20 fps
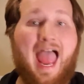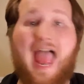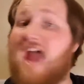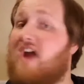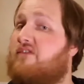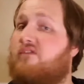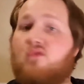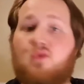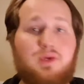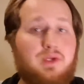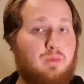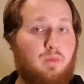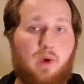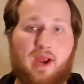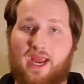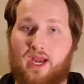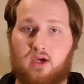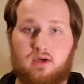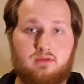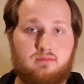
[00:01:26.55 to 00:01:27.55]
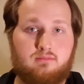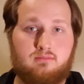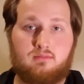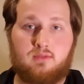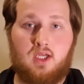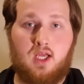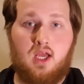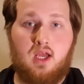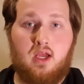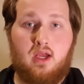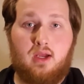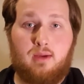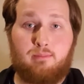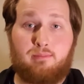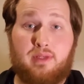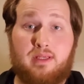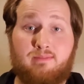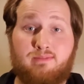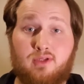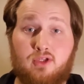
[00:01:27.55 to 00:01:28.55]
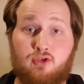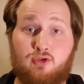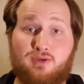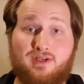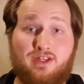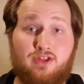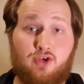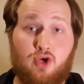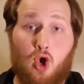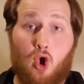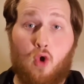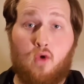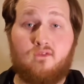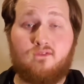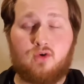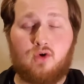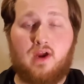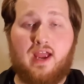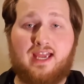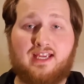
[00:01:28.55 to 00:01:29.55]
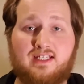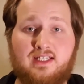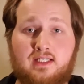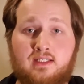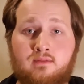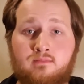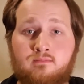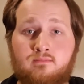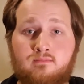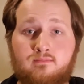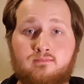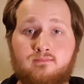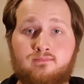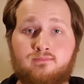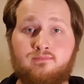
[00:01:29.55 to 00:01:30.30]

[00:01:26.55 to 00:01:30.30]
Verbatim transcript: Everywhere. People are either overacting,